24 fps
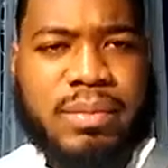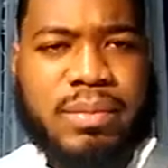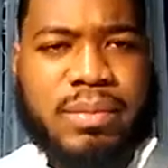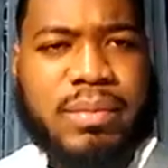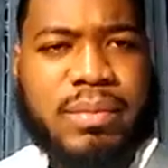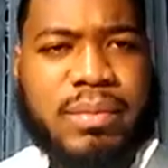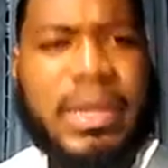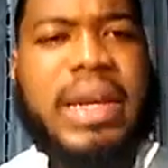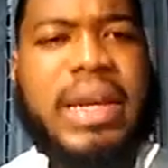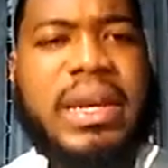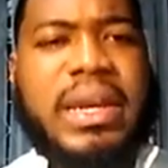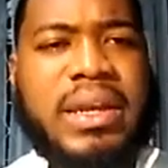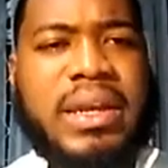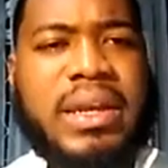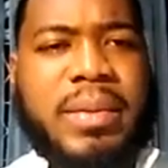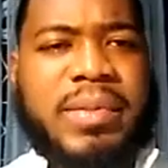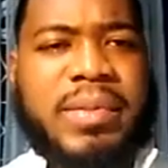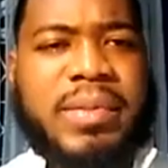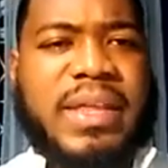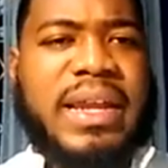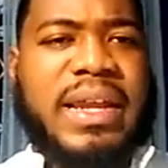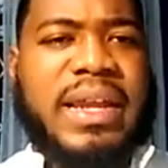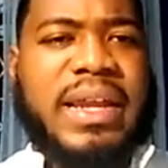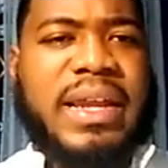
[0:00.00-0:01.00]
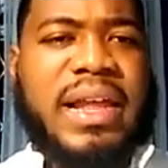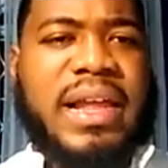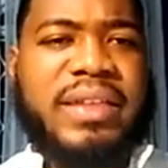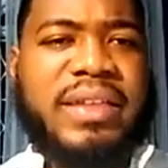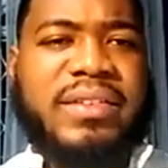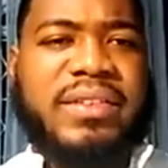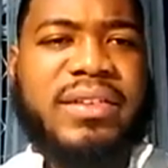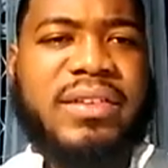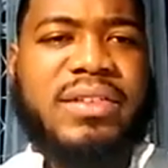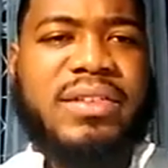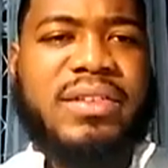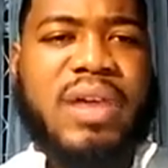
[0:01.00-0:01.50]
an in-depth
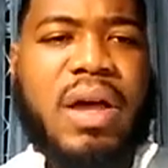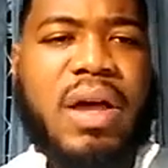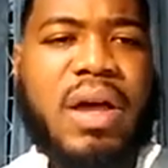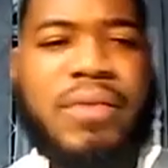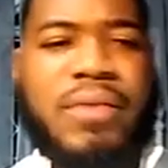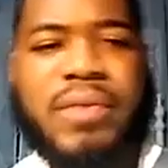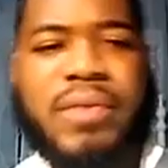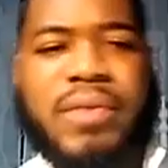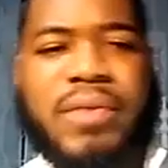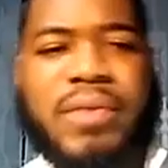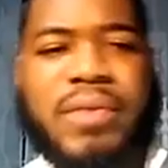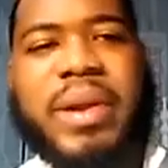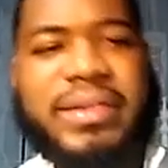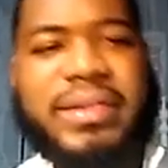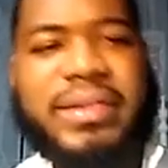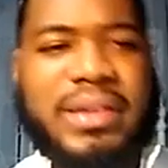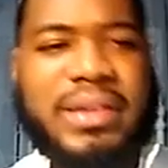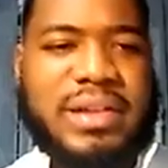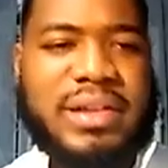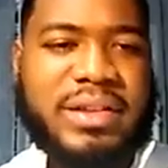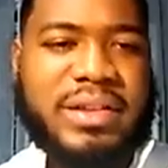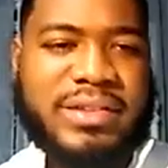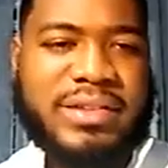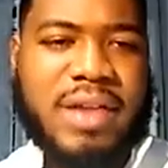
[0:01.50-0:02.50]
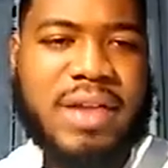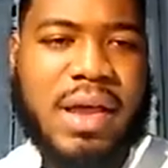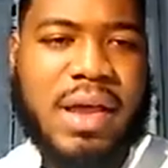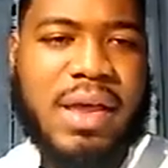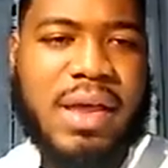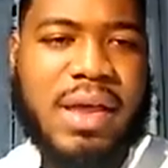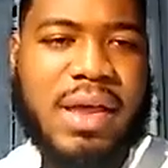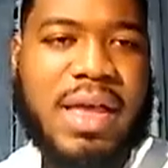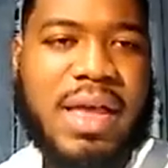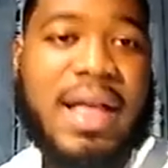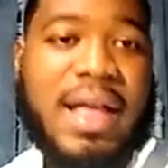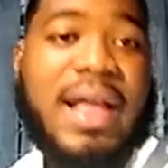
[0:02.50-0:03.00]
analysis of a particular stock,
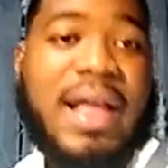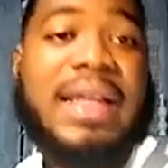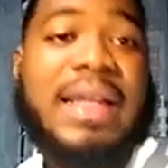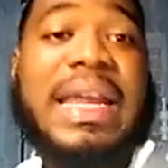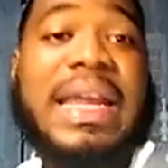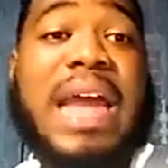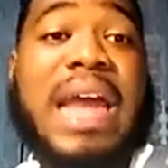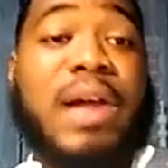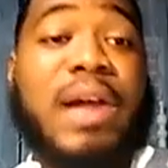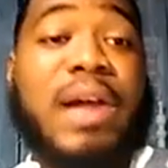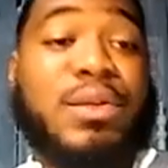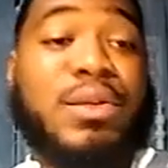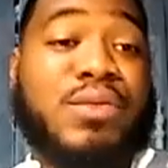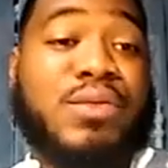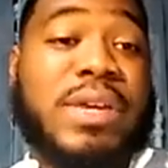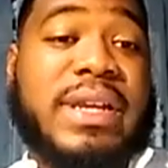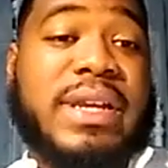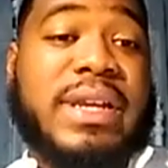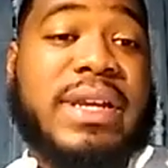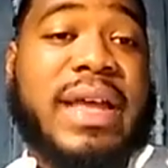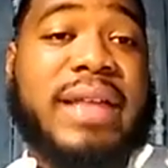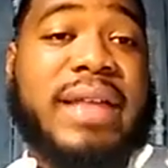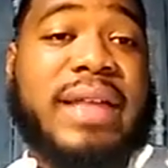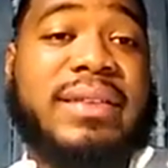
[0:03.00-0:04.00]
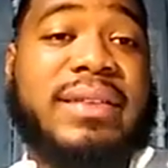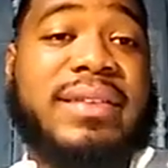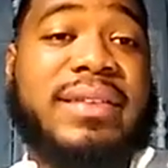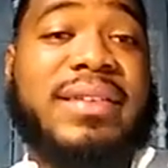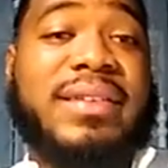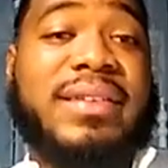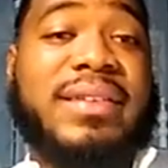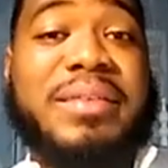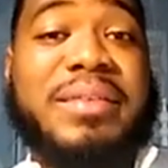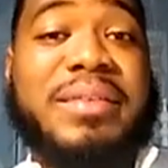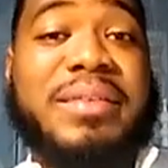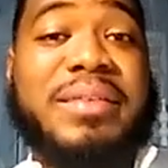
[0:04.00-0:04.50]
then I'll read that to
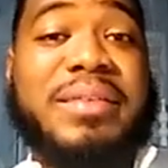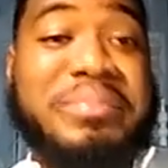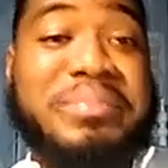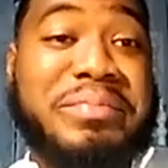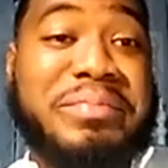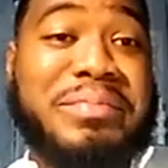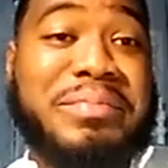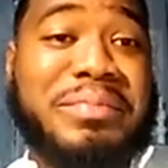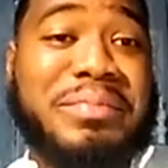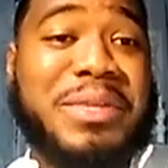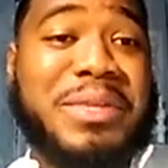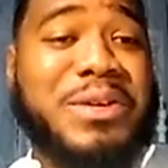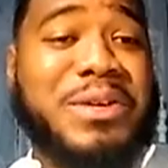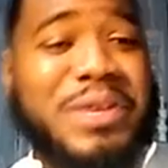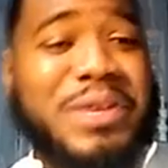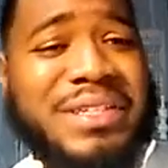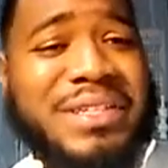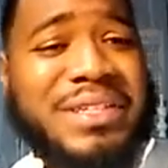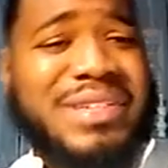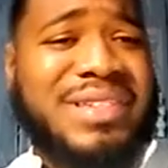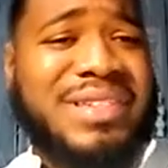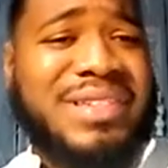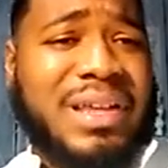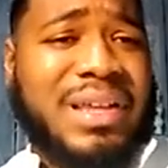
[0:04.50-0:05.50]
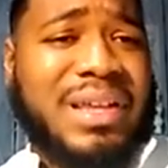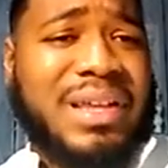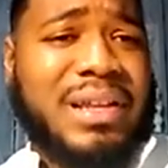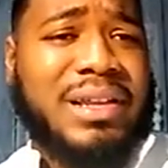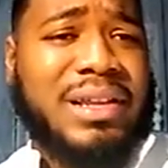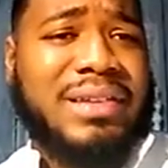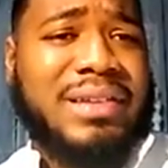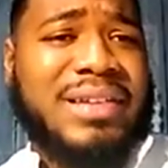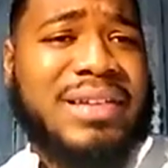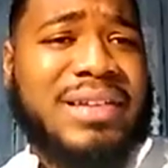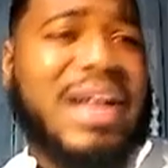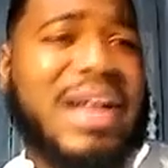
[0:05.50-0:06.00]
say, you know, is this like
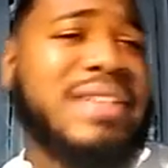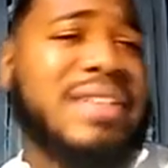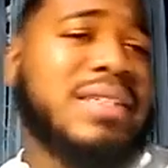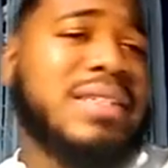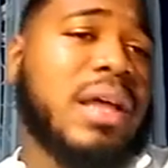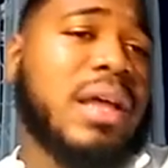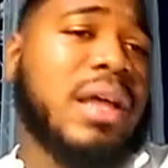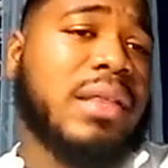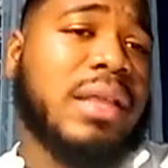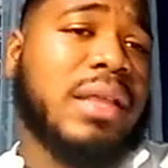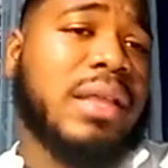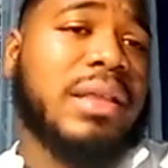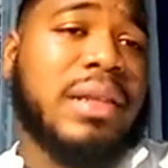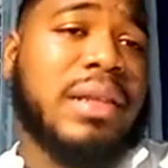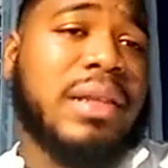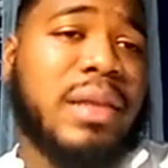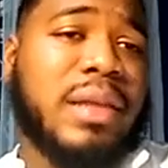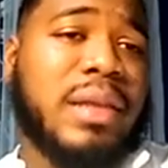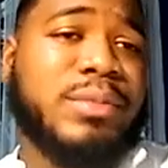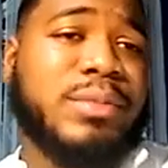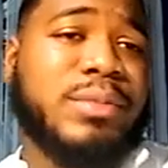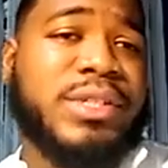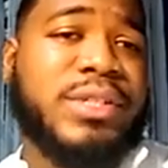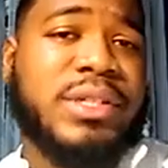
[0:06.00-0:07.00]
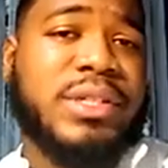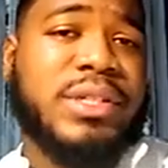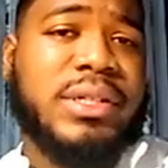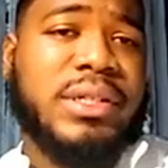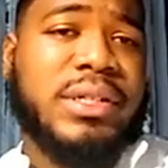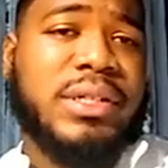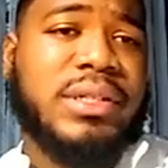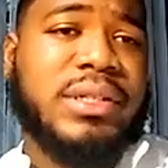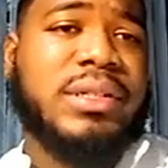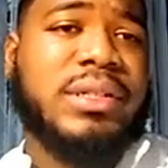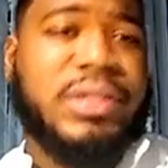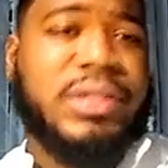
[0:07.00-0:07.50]
a stock that the club should
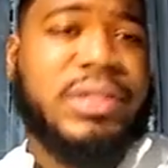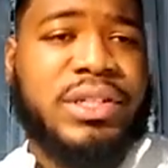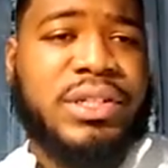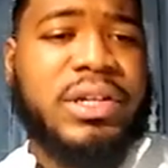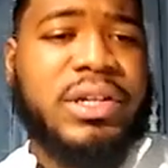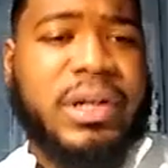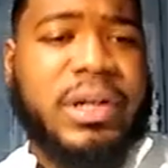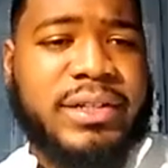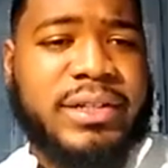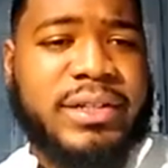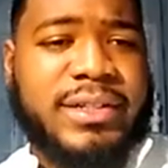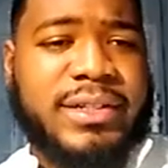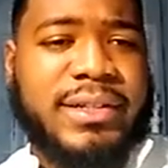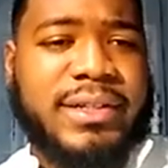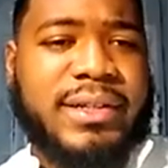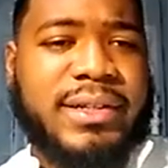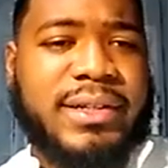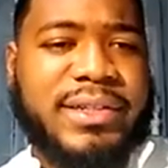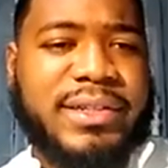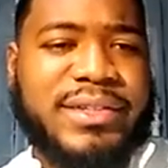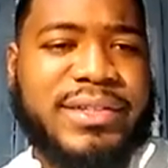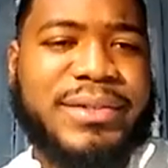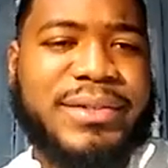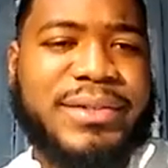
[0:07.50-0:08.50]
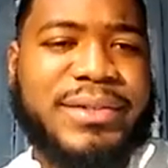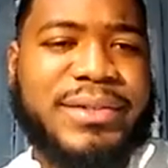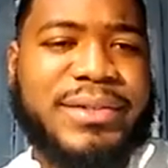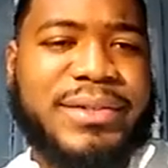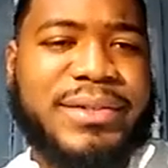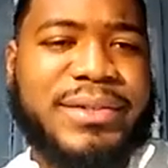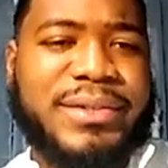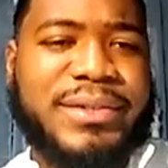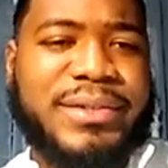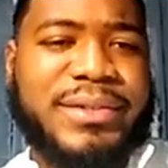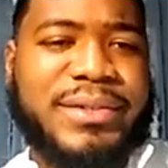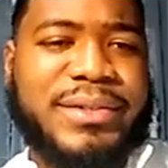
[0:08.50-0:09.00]
consider? So
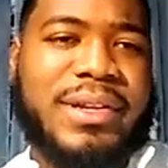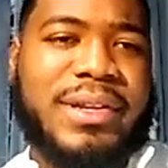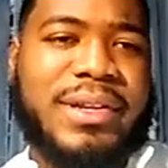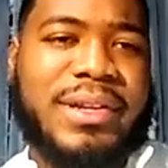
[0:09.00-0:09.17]
definitely.